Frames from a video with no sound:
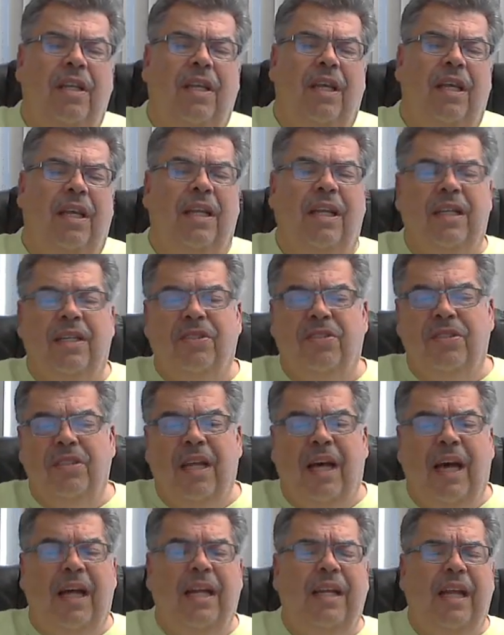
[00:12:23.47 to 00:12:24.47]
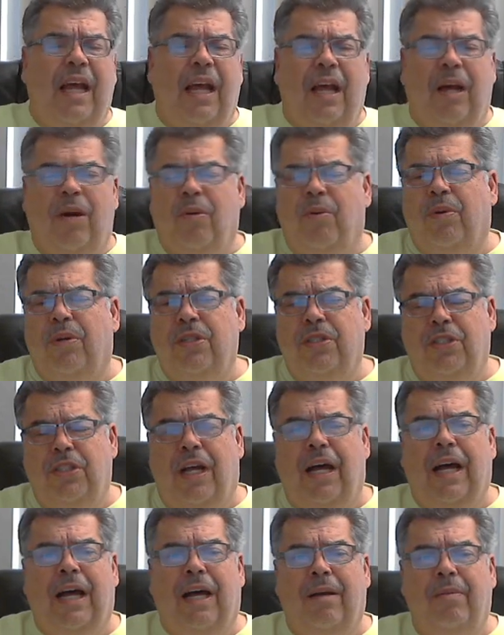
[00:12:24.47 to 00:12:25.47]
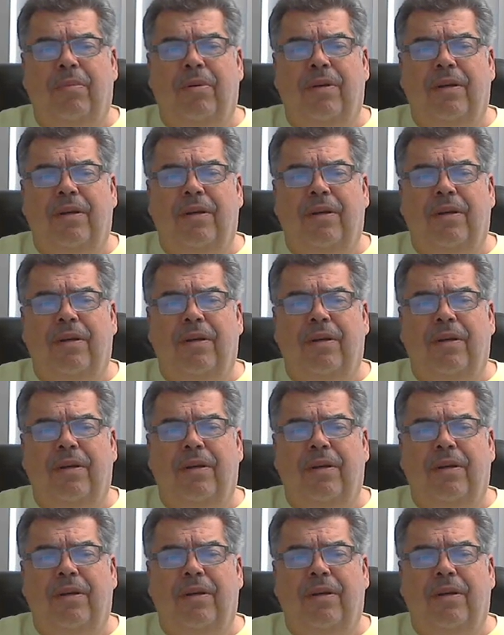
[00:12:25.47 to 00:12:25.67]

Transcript: It is not our job.